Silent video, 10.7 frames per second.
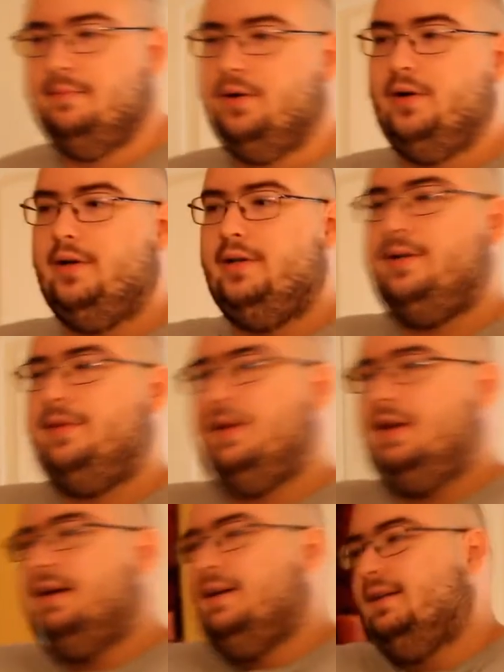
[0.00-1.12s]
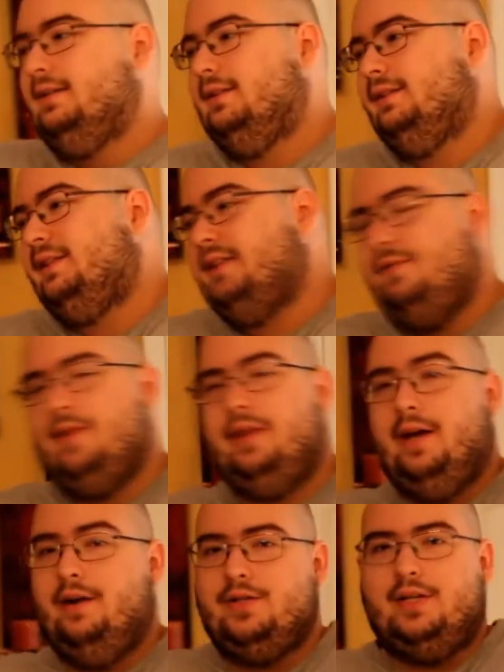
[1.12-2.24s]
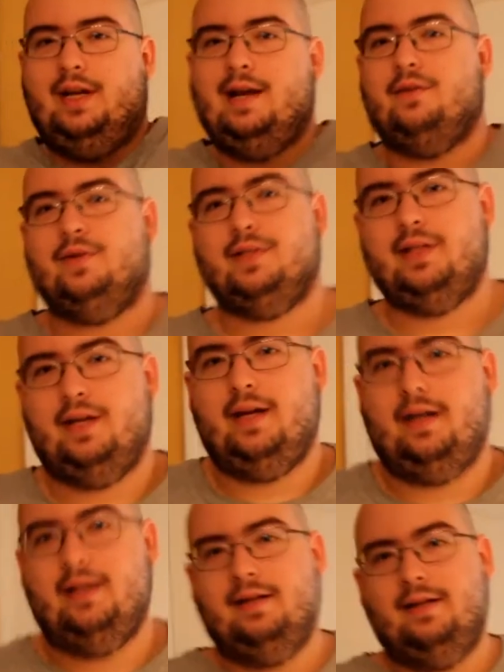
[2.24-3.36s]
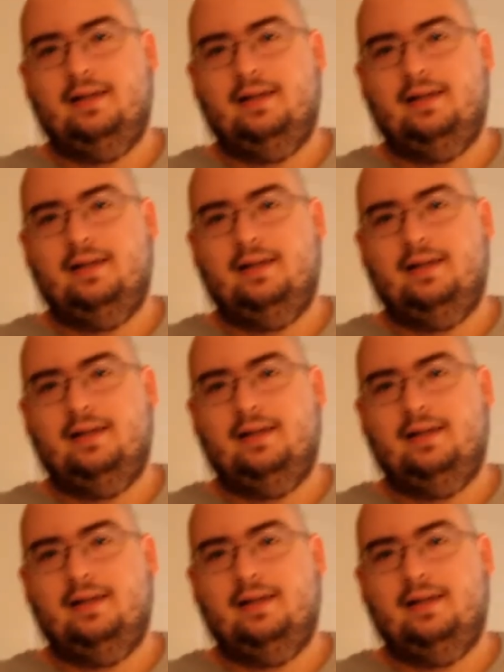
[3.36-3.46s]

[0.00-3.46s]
I'm burning something like 7,000 calories a day.